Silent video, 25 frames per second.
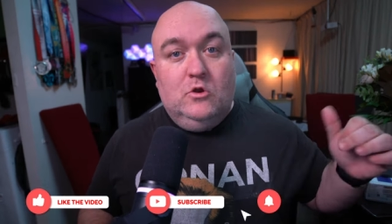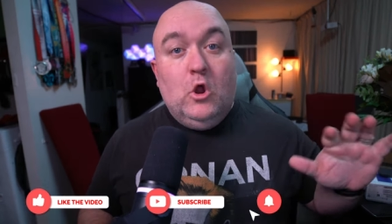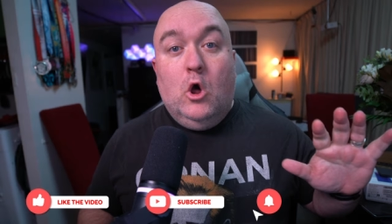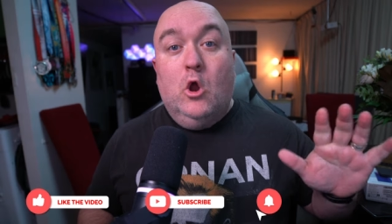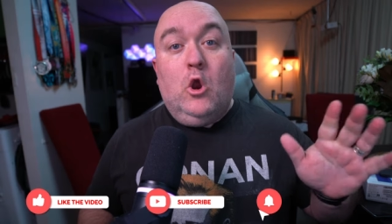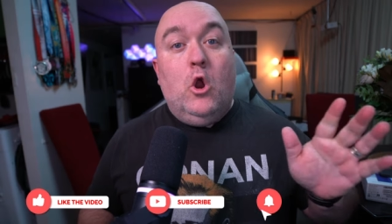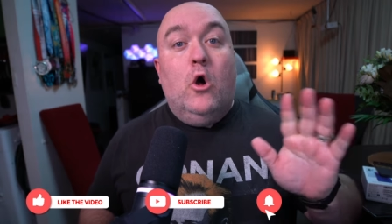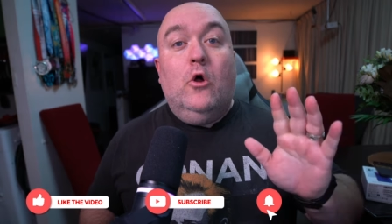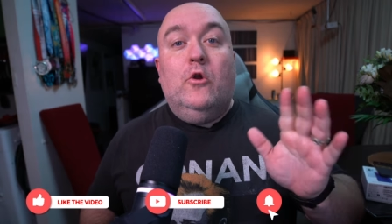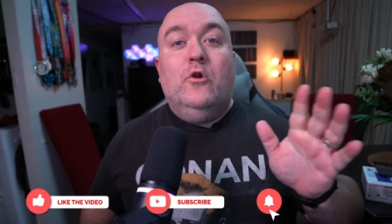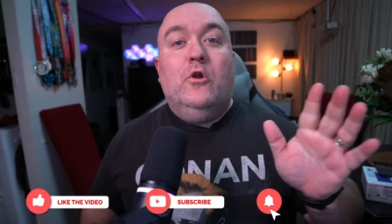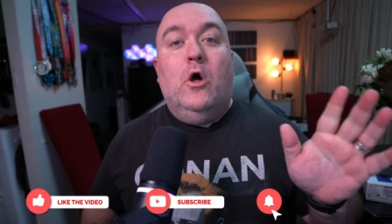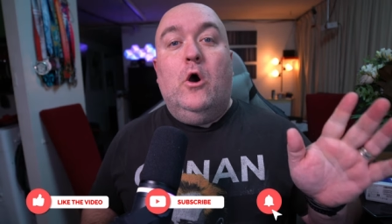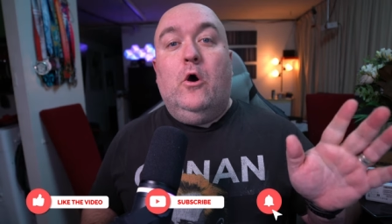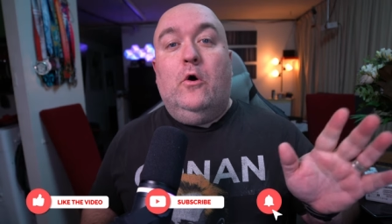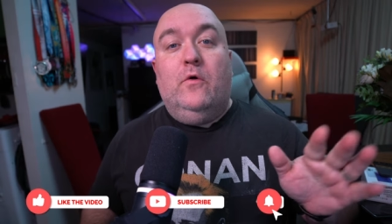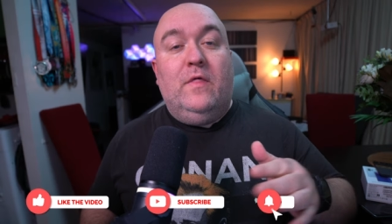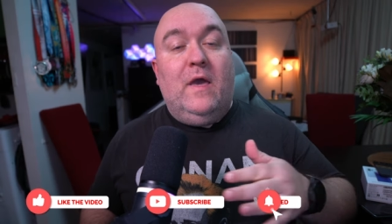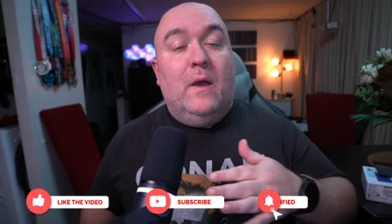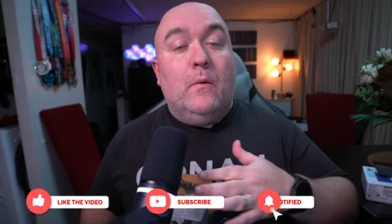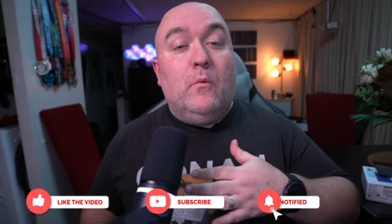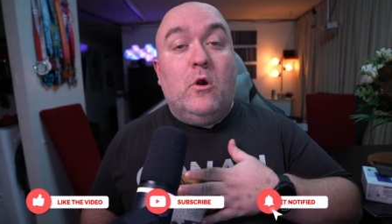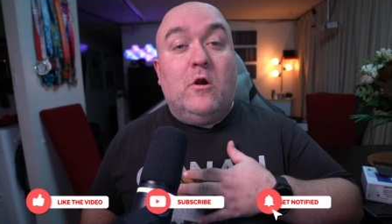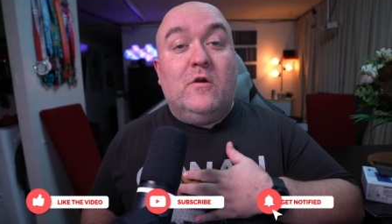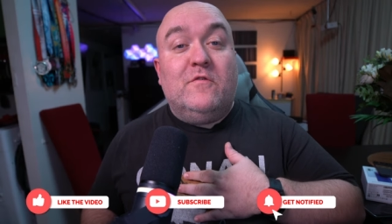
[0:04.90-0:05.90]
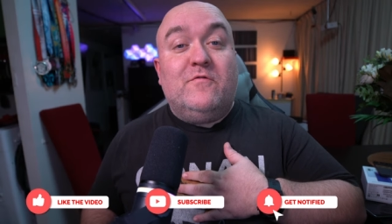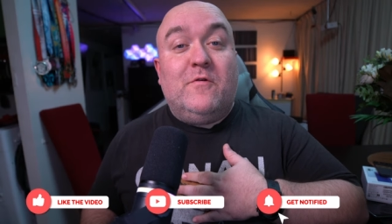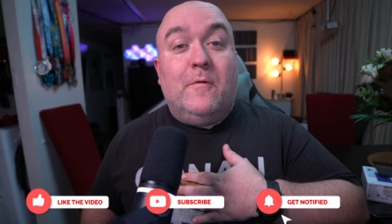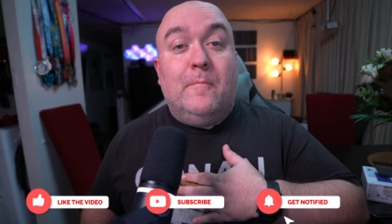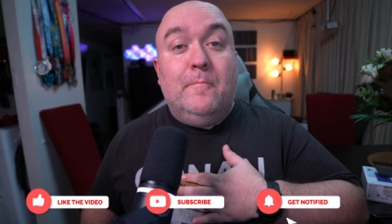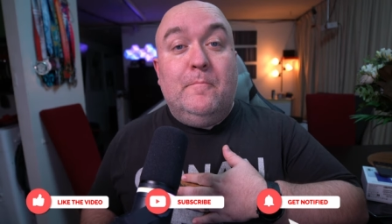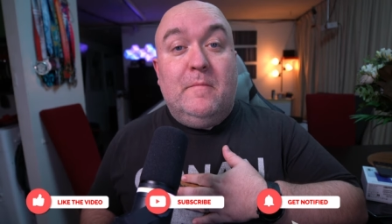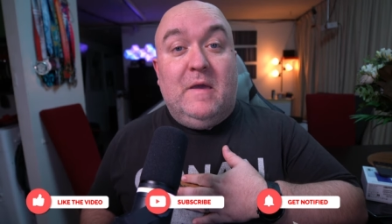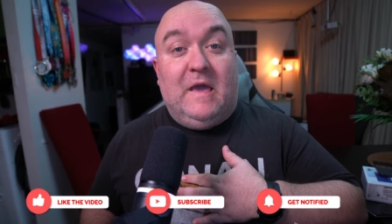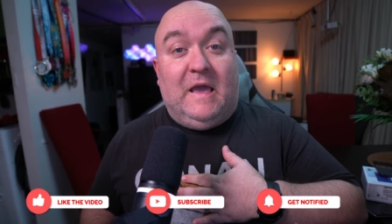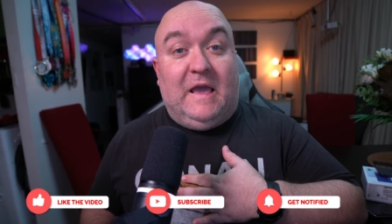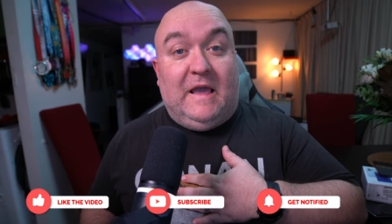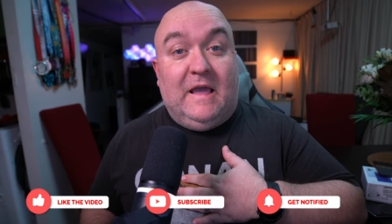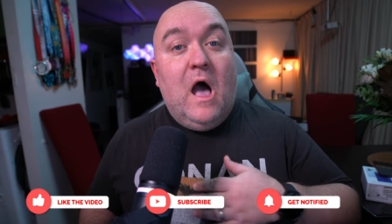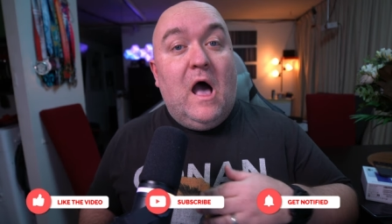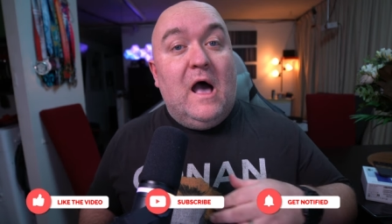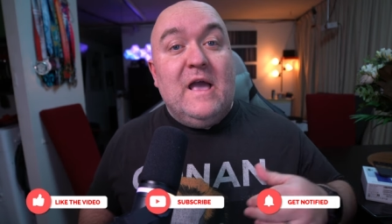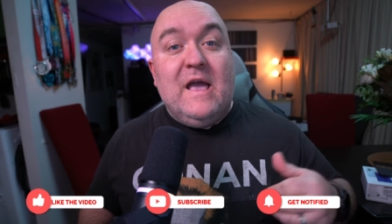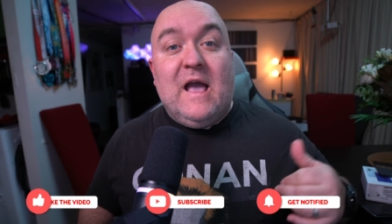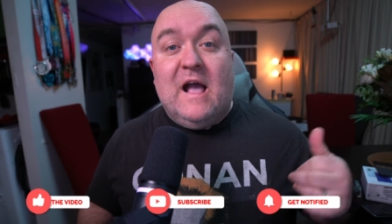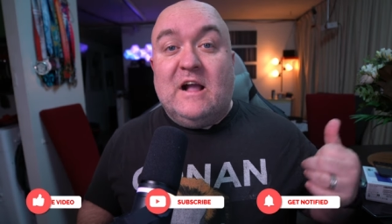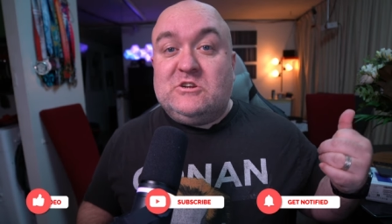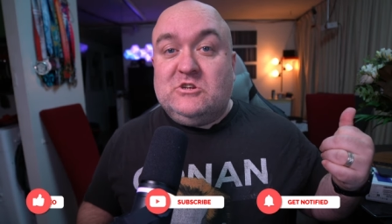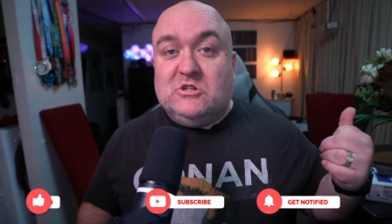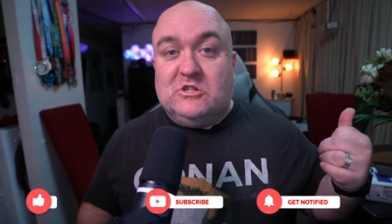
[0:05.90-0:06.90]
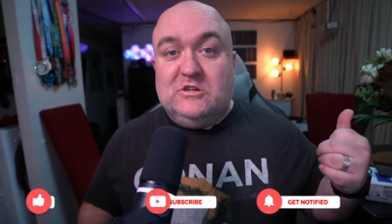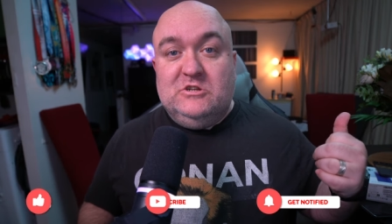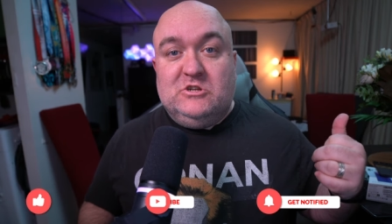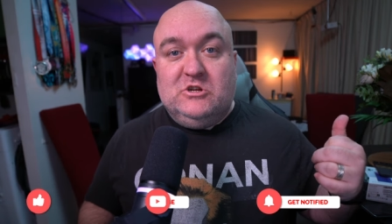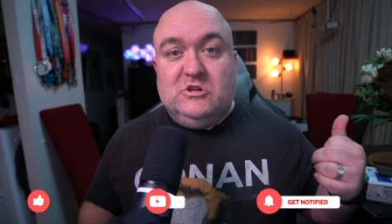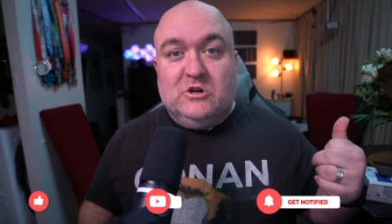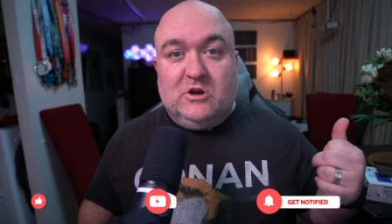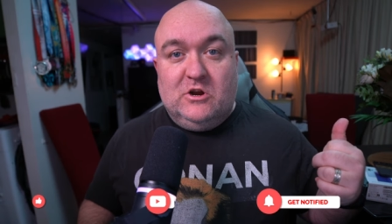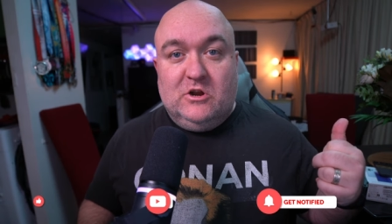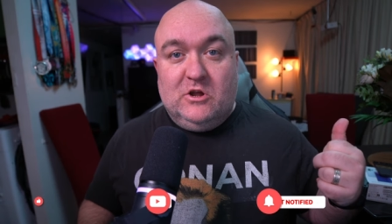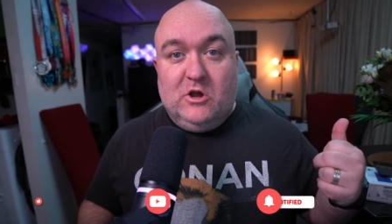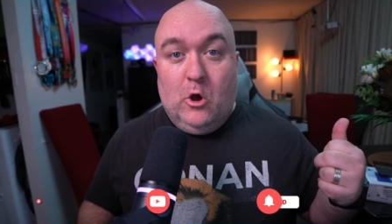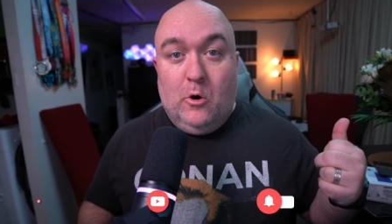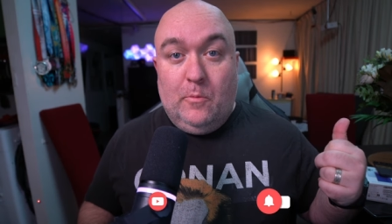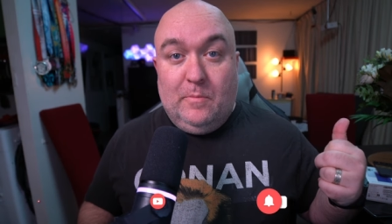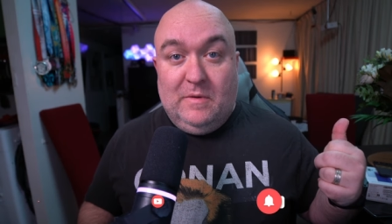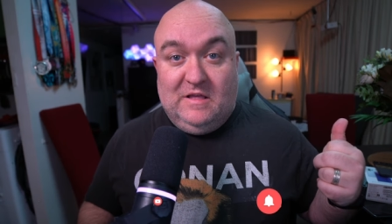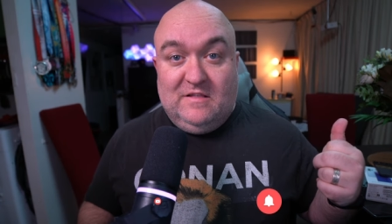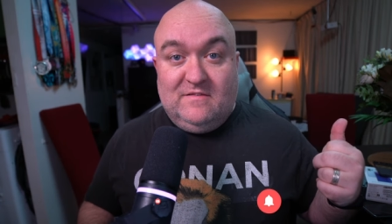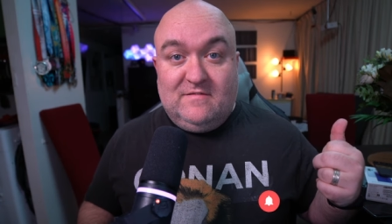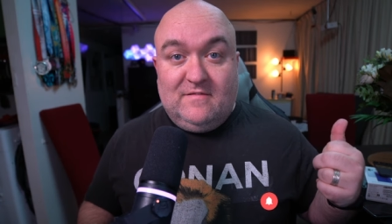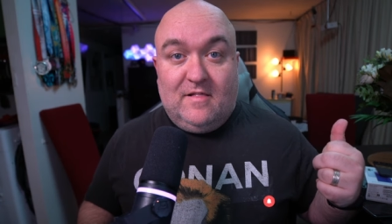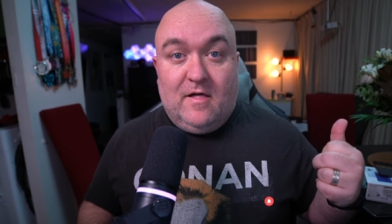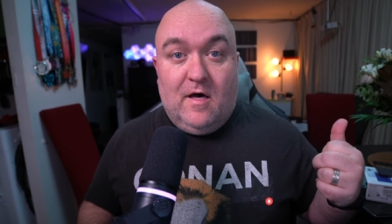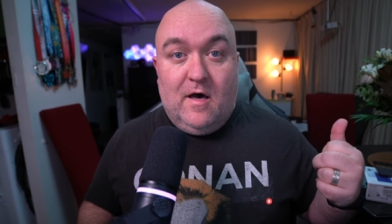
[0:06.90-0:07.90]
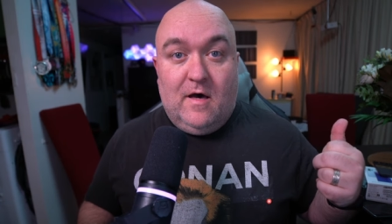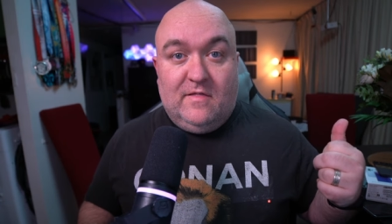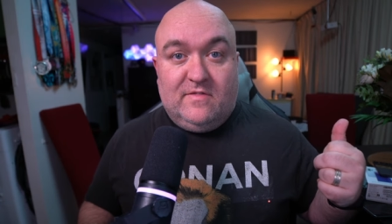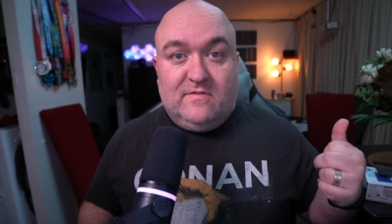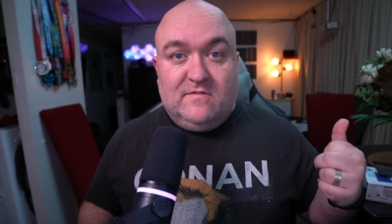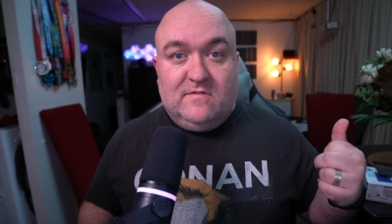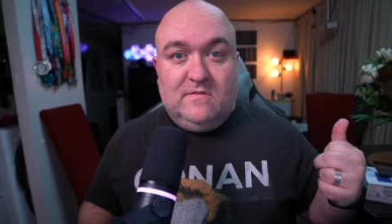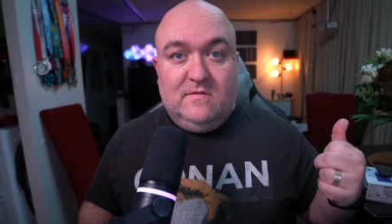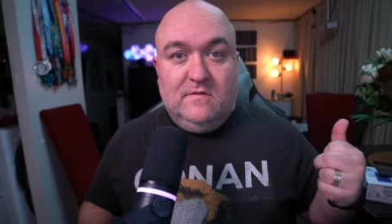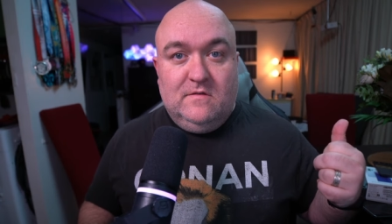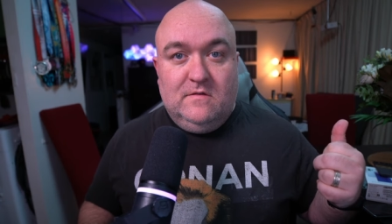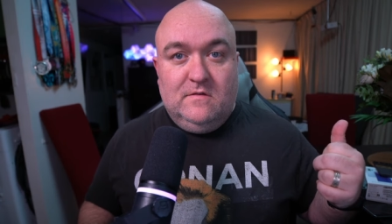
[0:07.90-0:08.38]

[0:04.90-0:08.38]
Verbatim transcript: No, they weren't from me. I actually took her to go meet sloths,